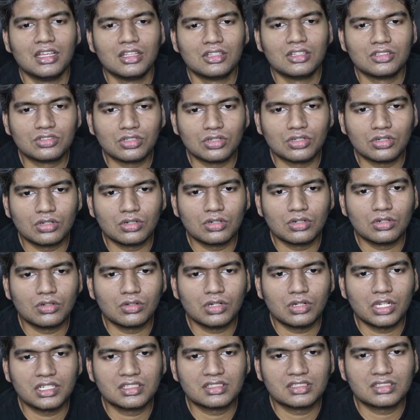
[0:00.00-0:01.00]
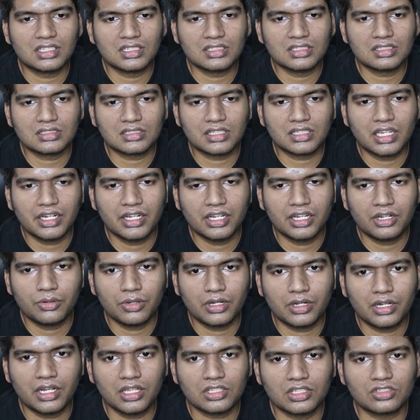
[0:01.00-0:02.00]
So let's just get into
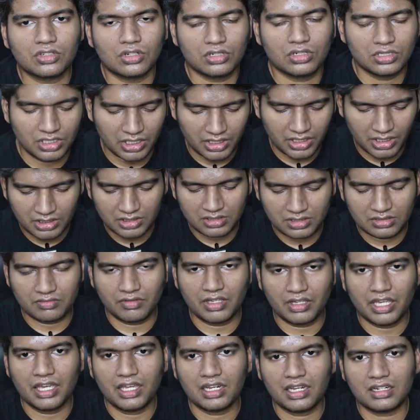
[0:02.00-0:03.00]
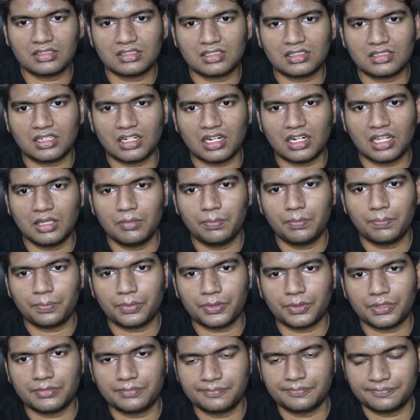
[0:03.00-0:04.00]
index.js, where Stripe
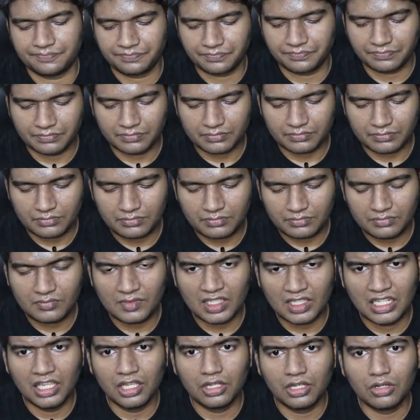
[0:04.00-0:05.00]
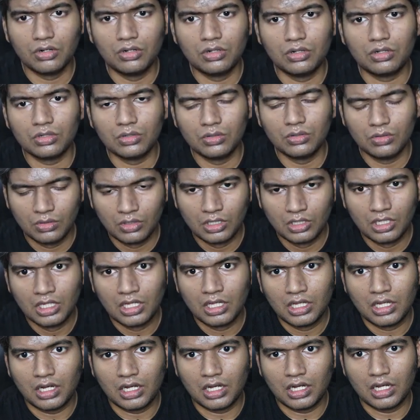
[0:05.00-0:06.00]
equal to
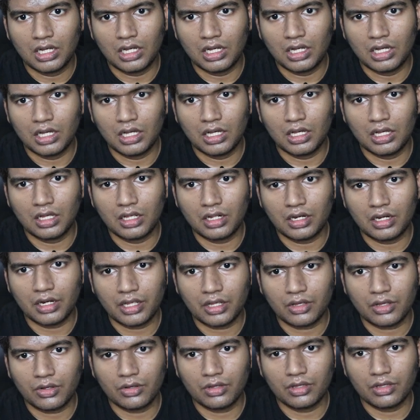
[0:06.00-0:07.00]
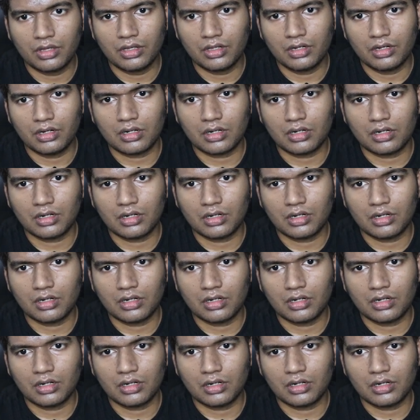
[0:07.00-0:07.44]
require